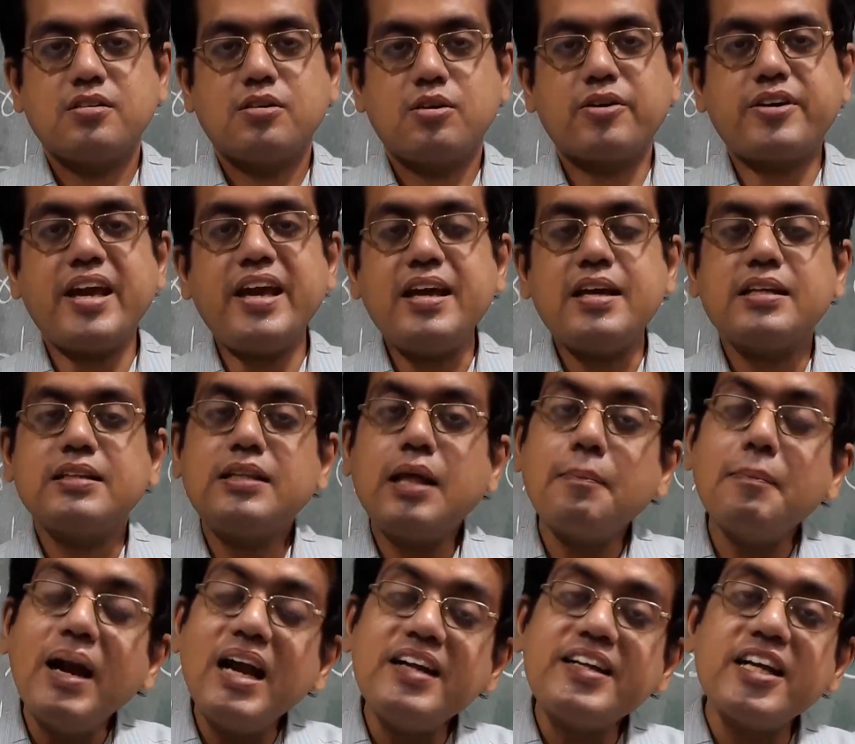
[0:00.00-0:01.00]
Okay,
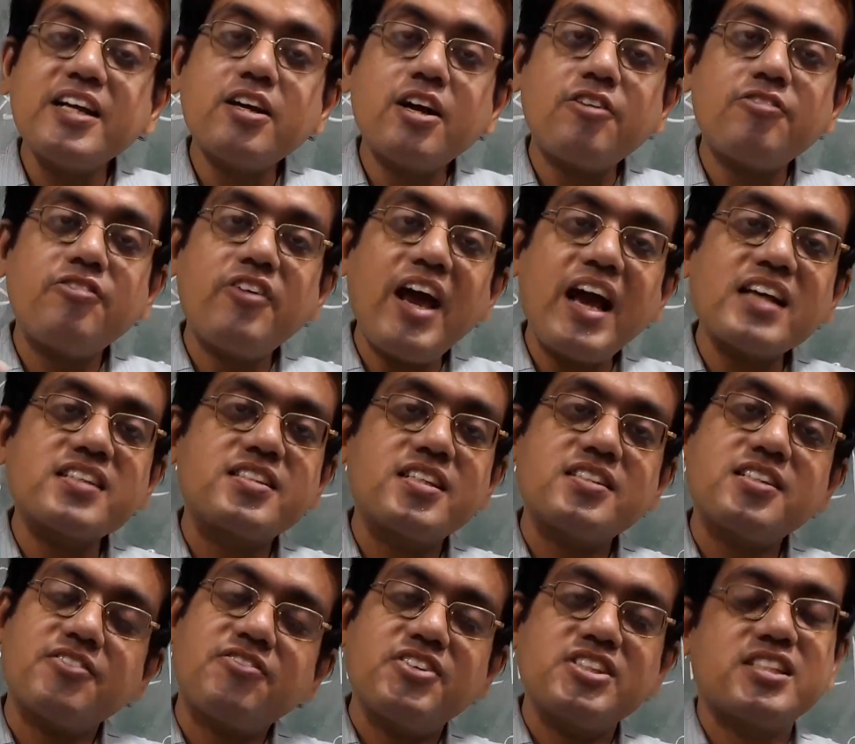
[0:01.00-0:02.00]
the melting of wax
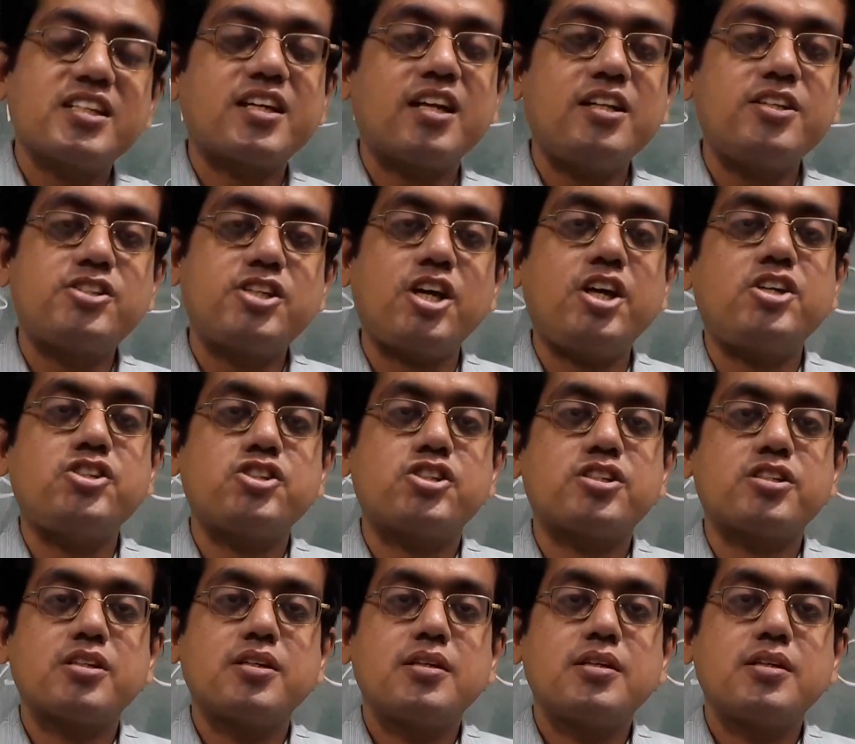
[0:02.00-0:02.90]
is a physical change.